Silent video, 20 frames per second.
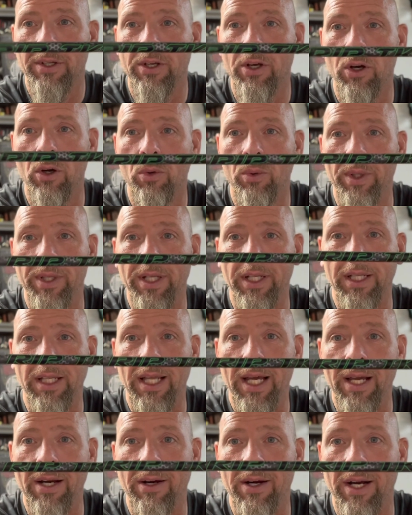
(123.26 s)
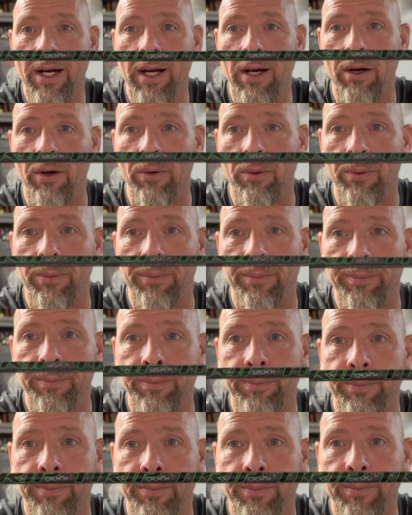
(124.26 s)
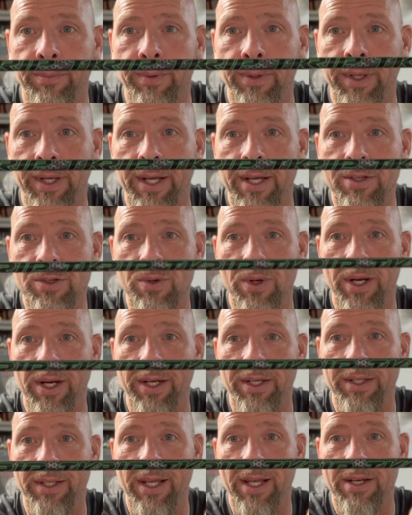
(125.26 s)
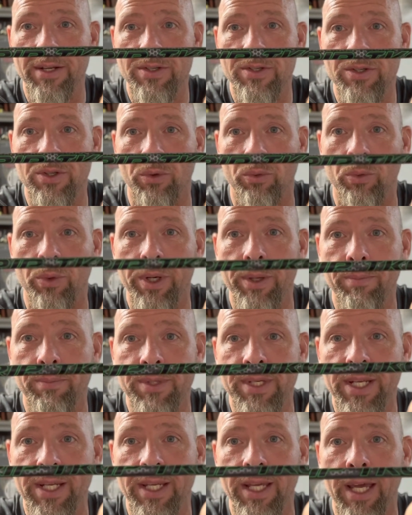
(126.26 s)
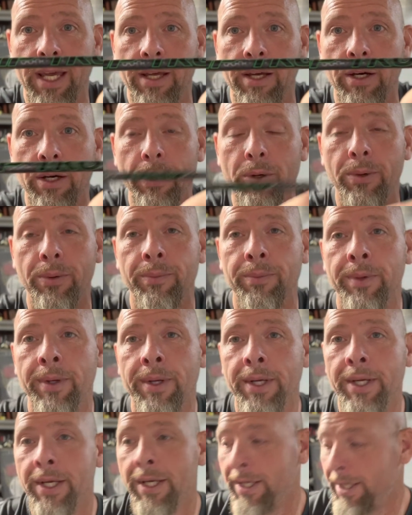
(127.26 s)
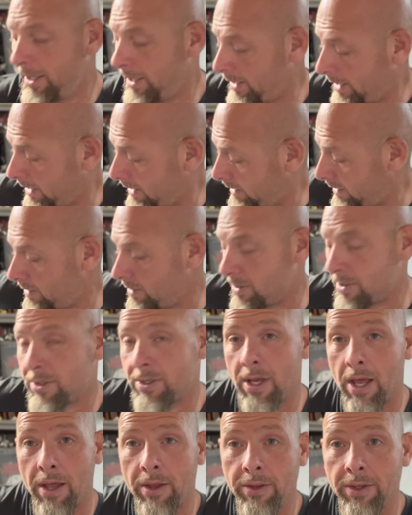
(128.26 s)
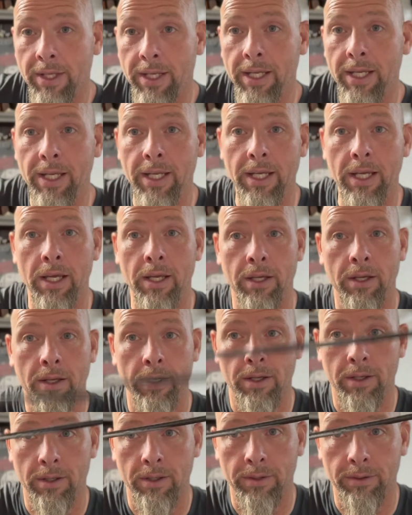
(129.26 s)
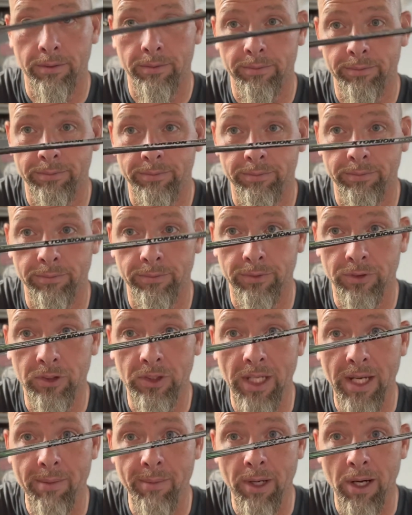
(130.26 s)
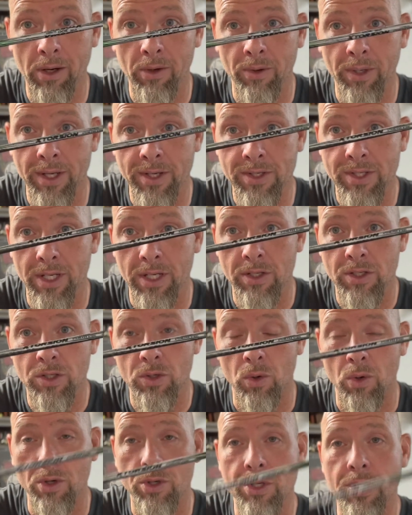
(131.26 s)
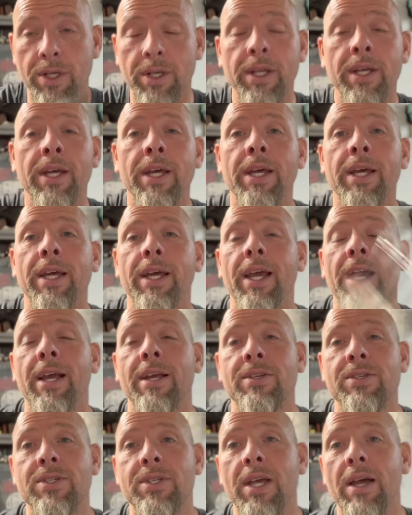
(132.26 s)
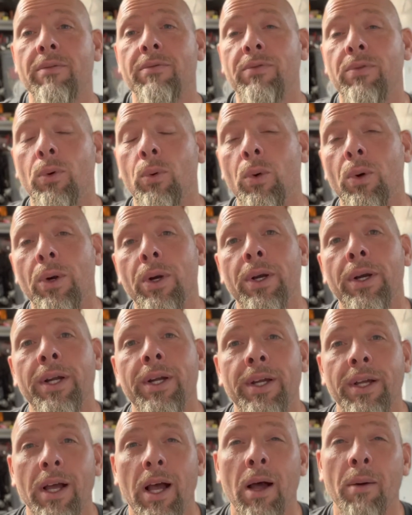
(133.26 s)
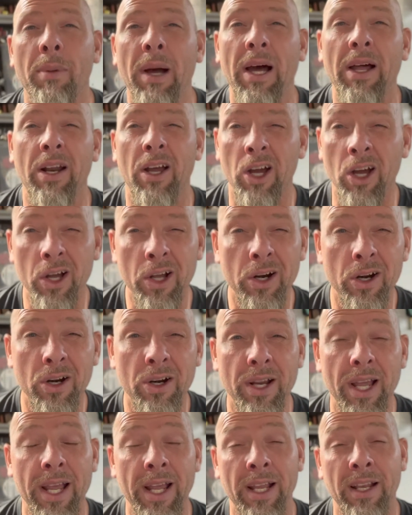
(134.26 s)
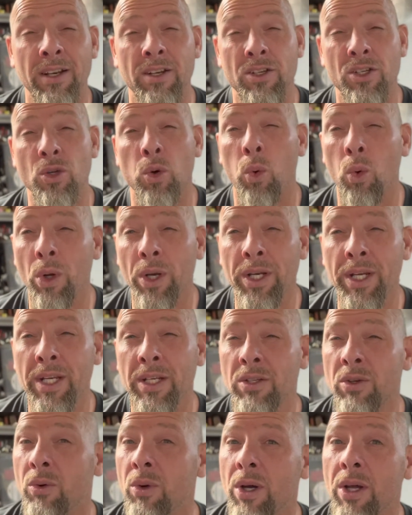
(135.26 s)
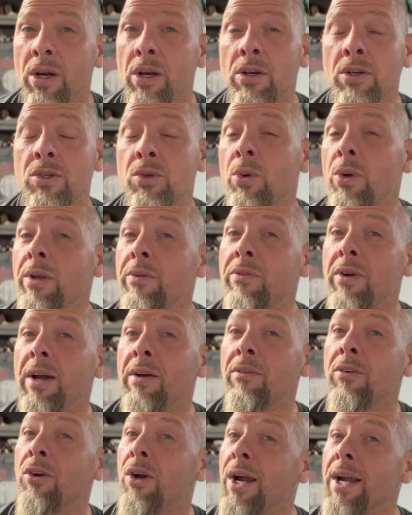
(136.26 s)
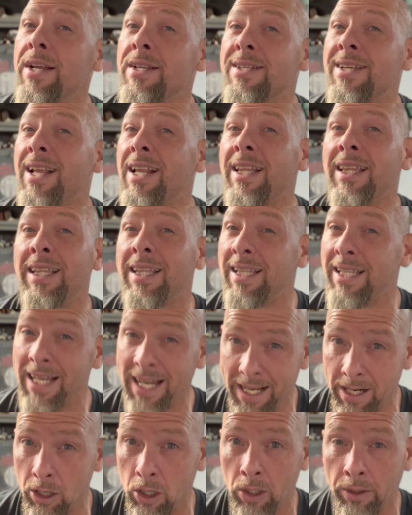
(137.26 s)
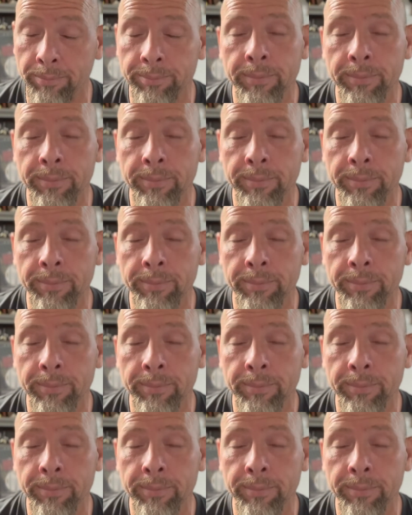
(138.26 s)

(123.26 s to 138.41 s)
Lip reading: go with a lighter arrow. And that's right, that is the RIP TKO. It is the same arrow as the extortion, except for about 120 to 125 grains lighter,